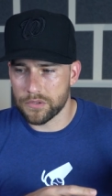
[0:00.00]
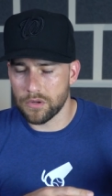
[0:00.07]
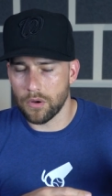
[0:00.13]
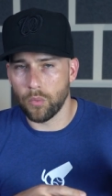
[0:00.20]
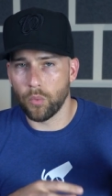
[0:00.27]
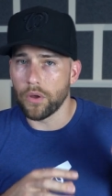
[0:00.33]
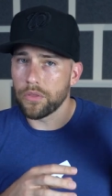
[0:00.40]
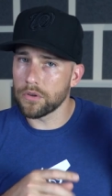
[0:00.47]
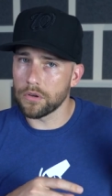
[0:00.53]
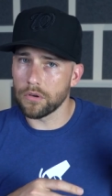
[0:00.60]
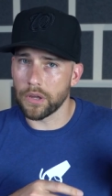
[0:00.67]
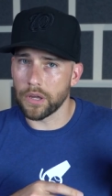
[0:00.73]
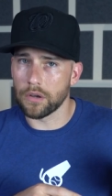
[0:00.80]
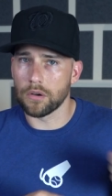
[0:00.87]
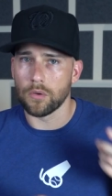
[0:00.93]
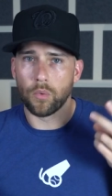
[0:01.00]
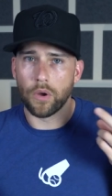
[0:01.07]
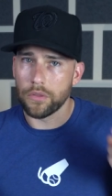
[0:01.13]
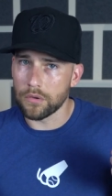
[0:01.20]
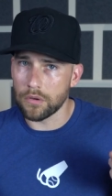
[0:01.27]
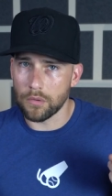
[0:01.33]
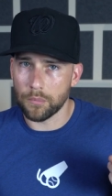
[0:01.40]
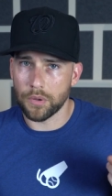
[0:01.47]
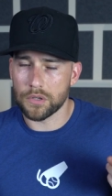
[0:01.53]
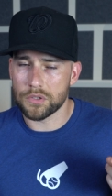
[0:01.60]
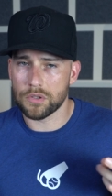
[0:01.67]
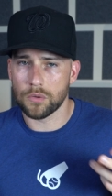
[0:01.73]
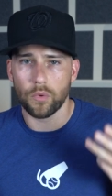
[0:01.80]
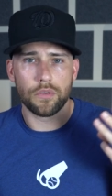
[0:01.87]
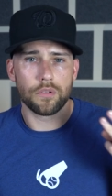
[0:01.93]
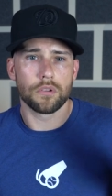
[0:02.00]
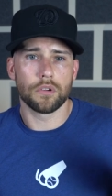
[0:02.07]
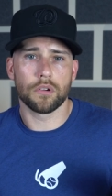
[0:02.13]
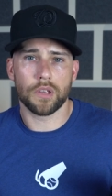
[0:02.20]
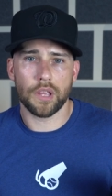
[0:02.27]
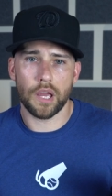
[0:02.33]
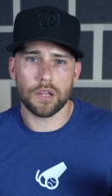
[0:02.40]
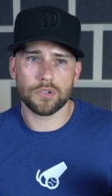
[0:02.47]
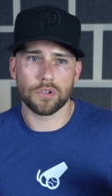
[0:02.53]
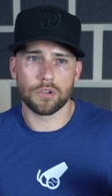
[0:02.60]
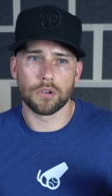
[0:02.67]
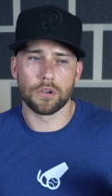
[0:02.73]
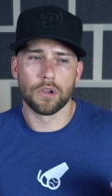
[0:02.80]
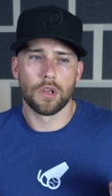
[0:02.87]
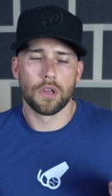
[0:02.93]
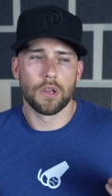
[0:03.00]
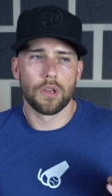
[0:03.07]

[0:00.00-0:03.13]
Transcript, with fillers: So whether you're a hitter, whether you're a pitcher, whether you're a catcher,